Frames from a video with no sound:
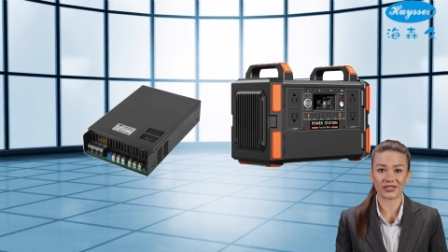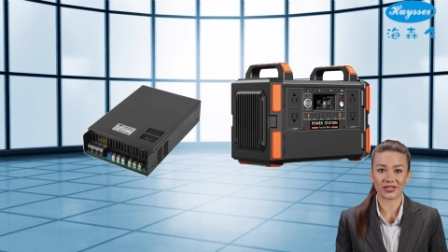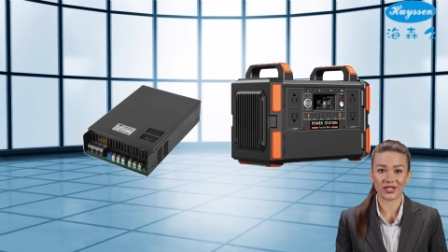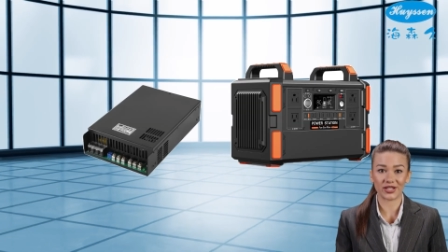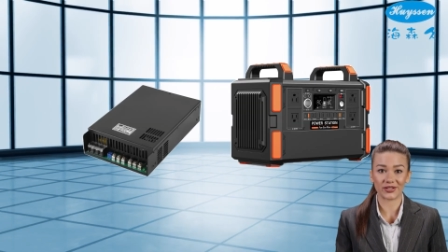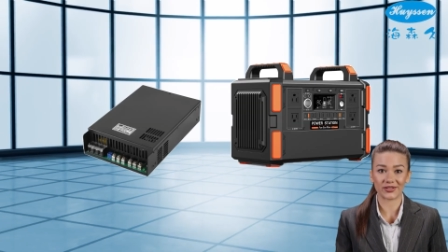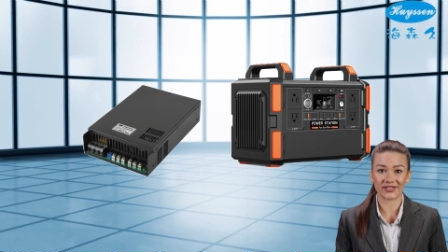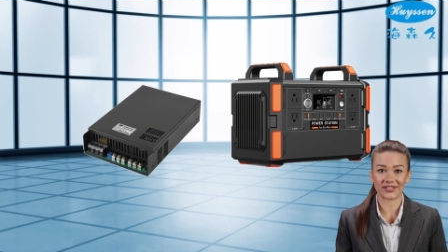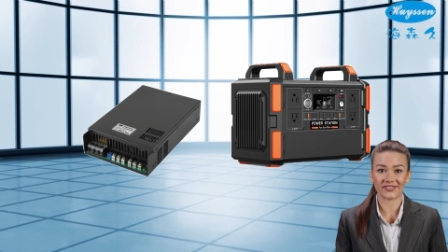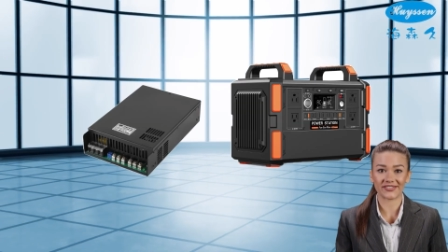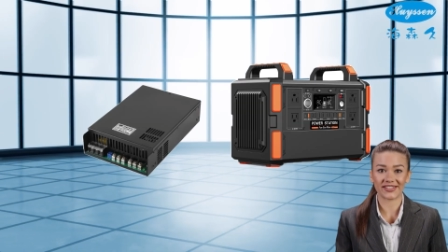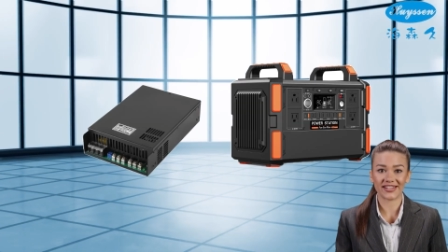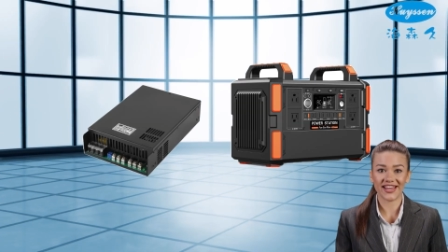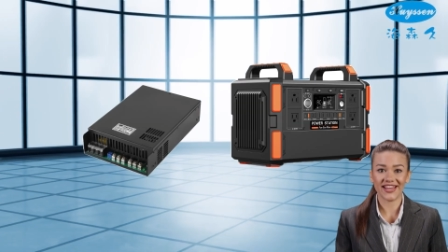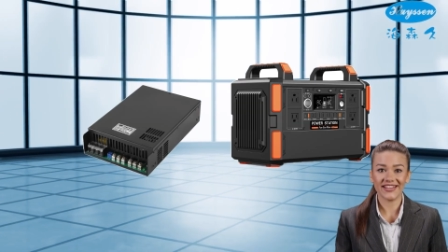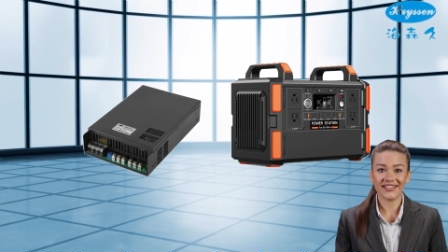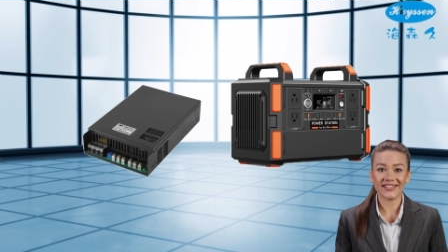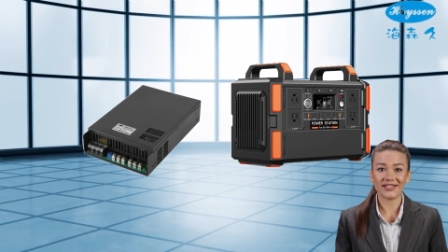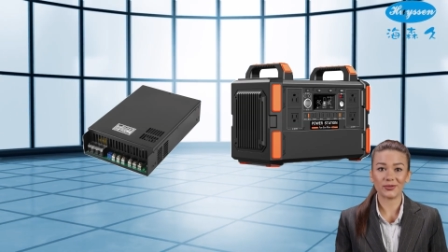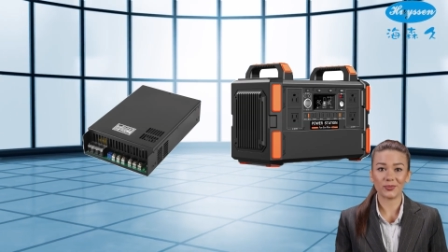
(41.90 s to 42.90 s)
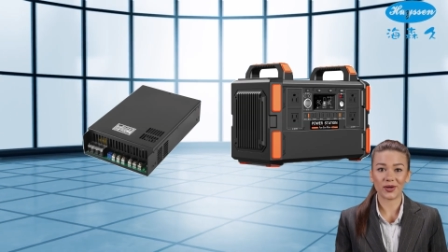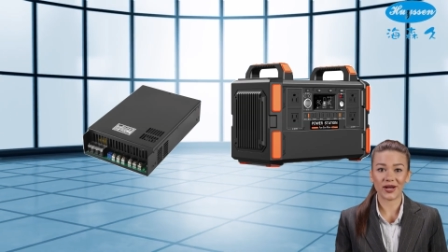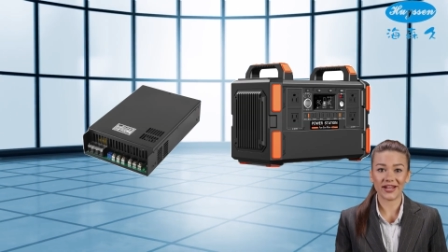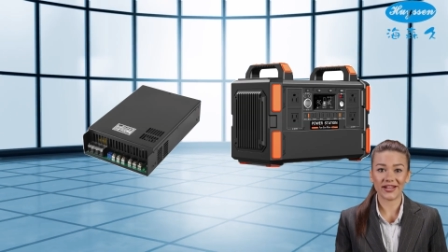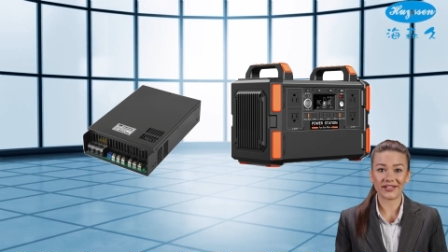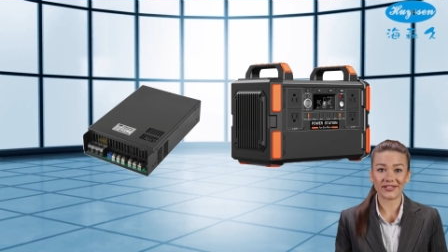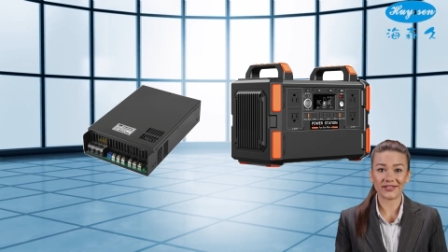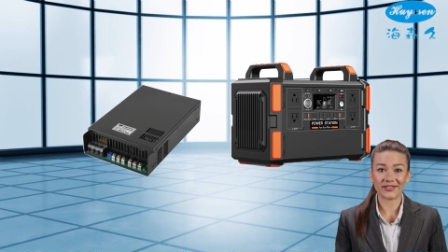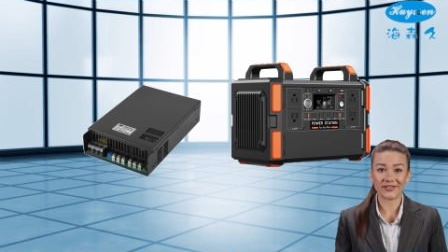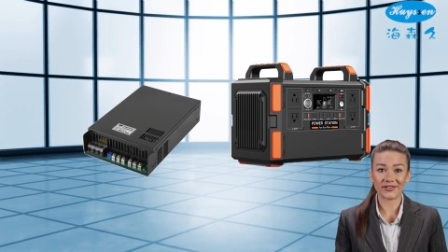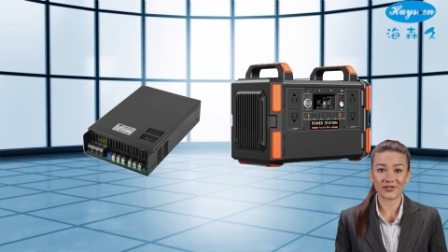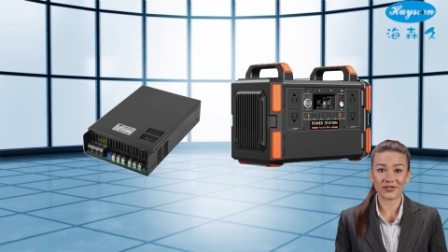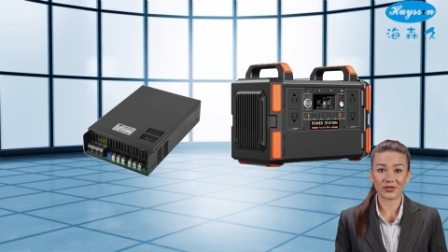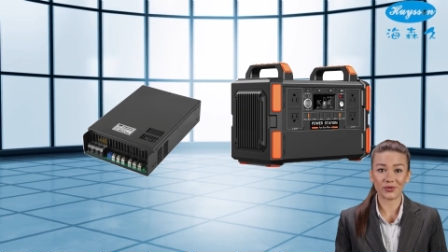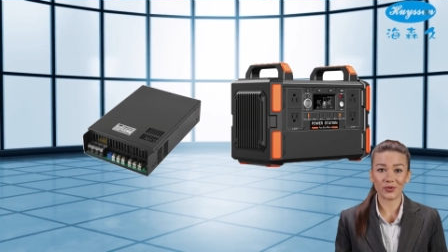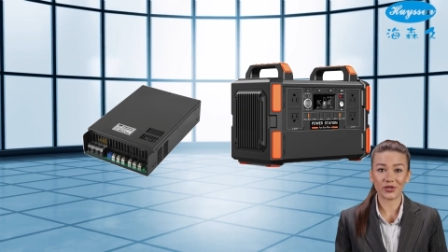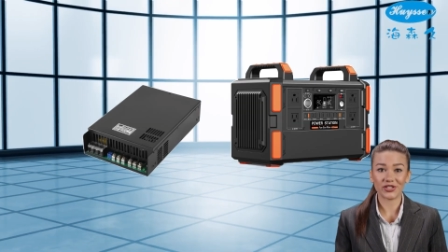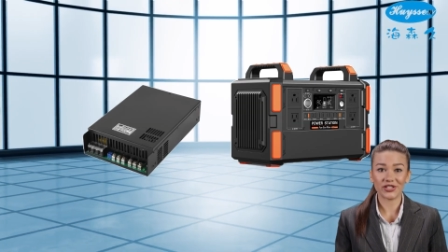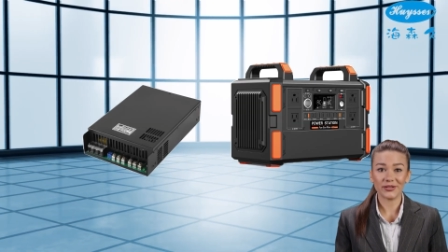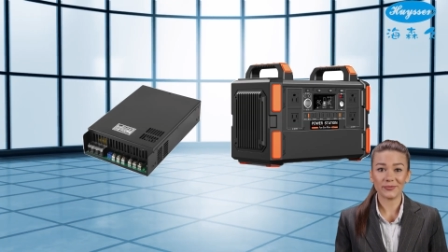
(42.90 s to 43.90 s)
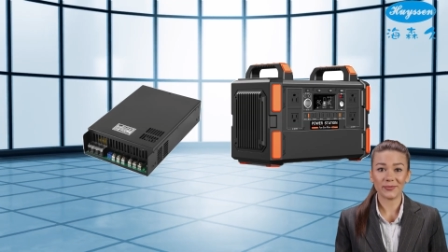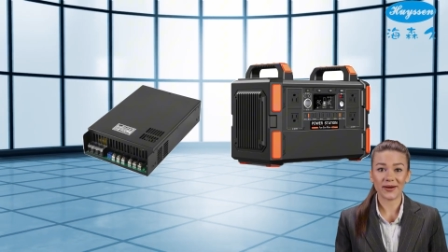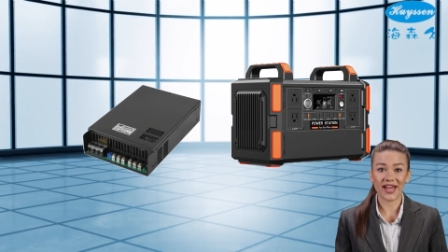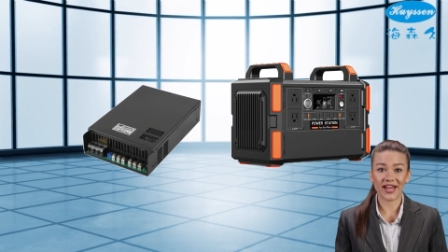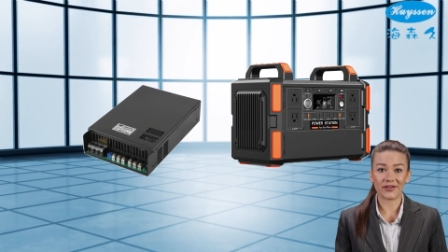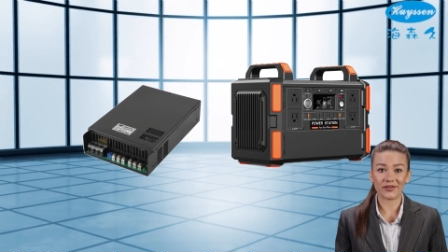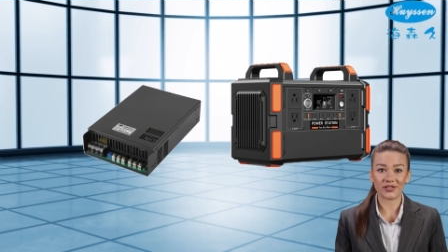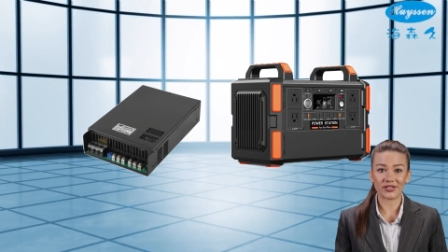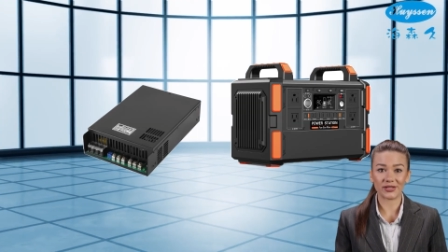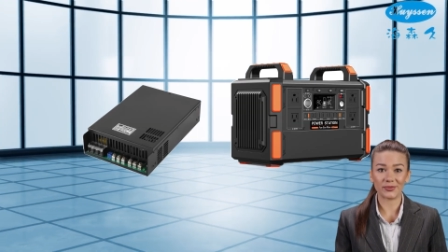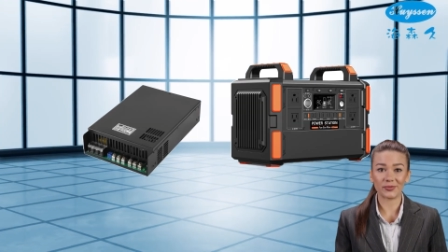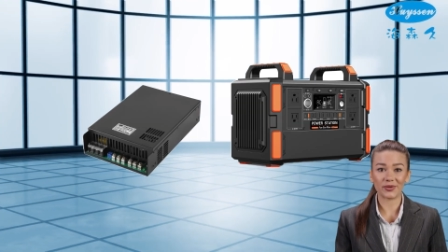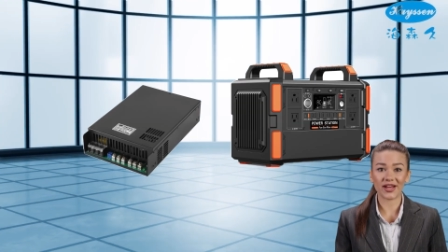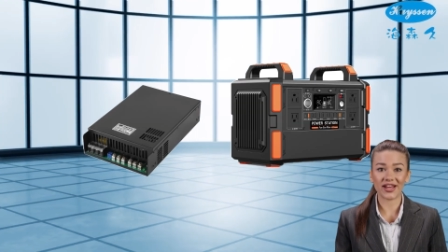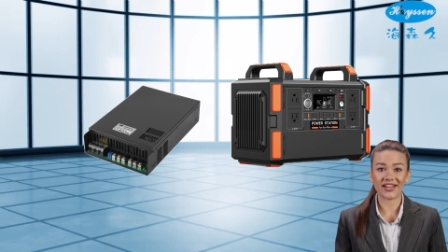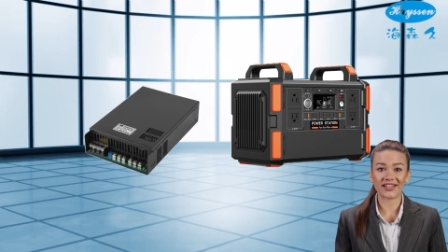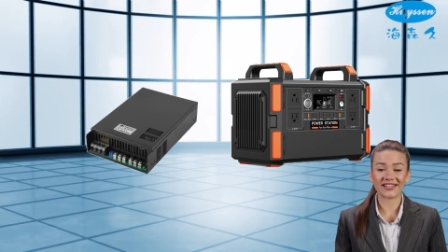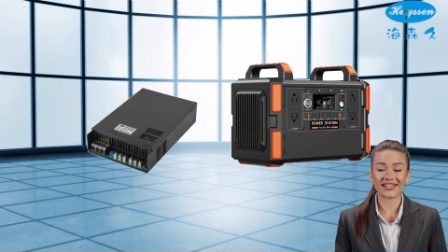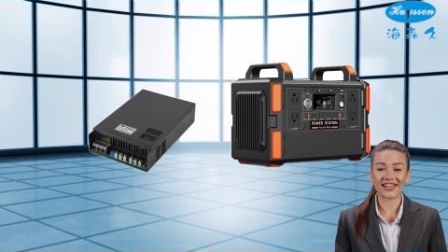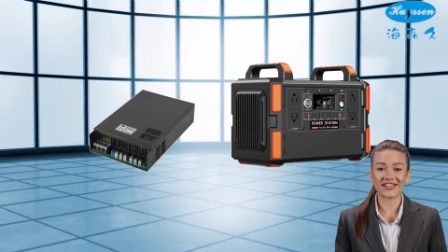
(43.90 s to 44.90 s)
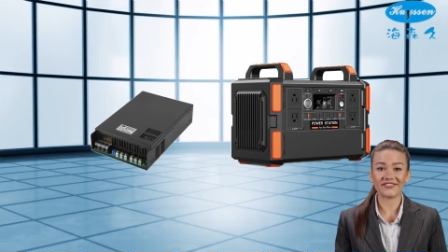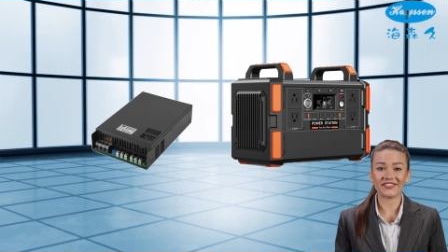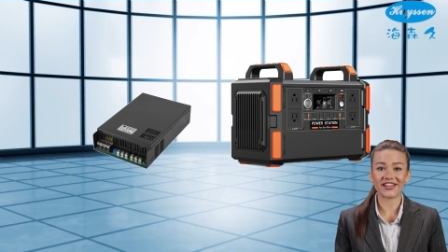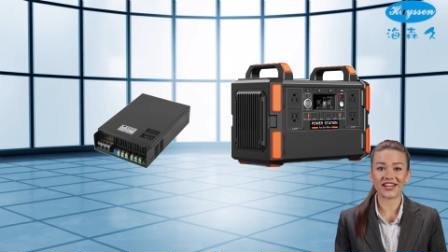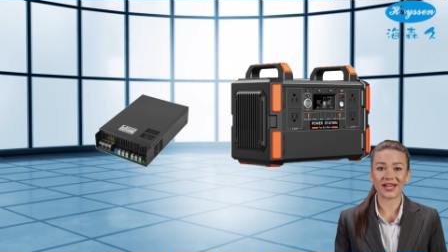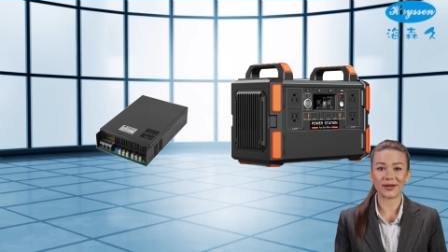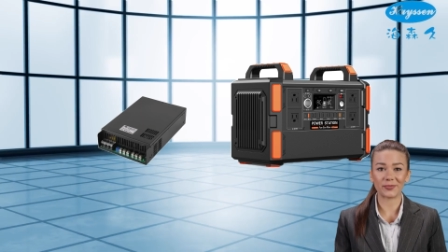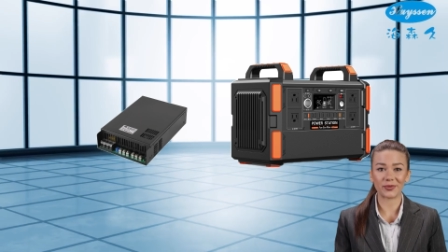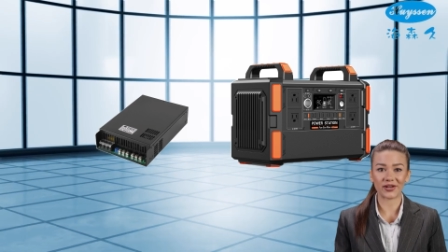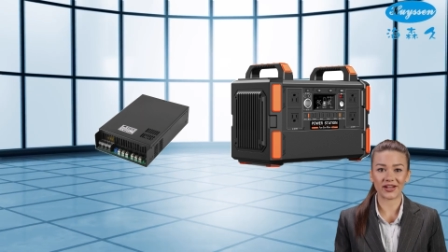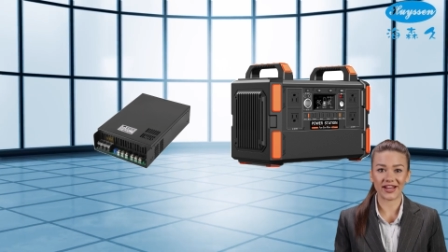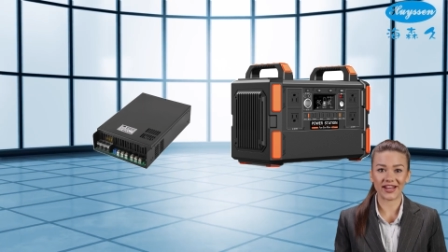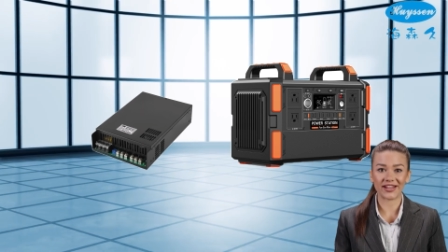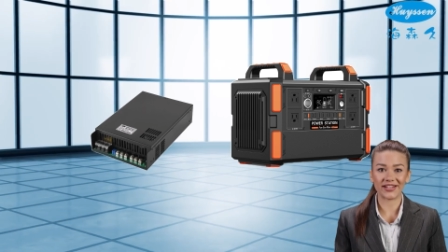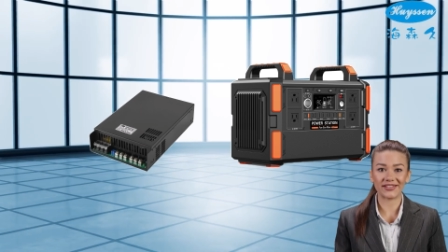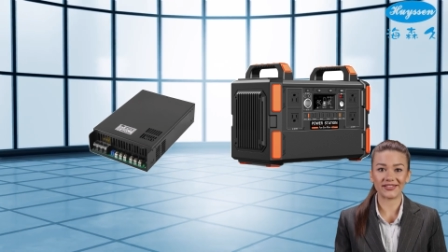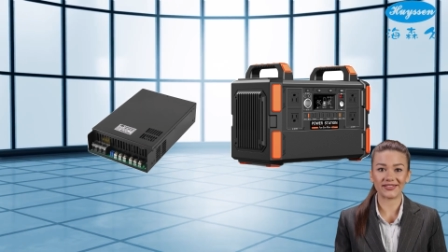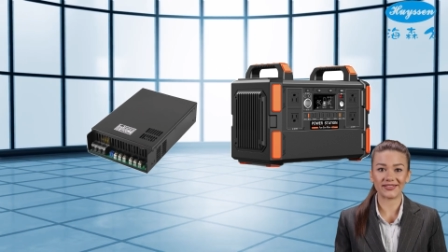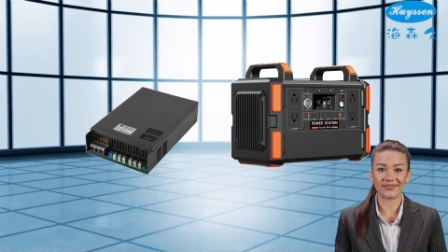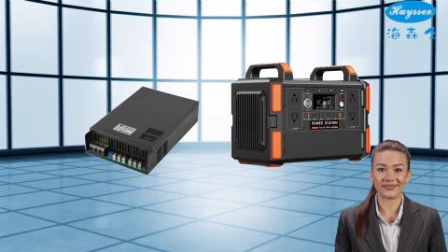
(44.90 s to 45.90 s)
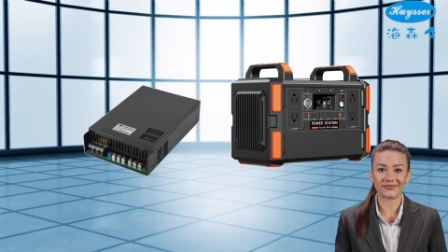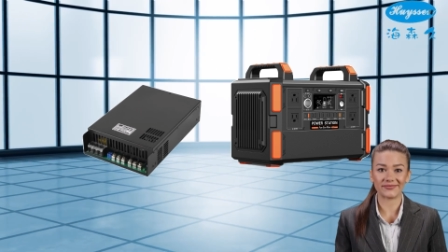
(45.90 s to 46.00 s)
terms of size and weight, switching power supplies have the upper hand.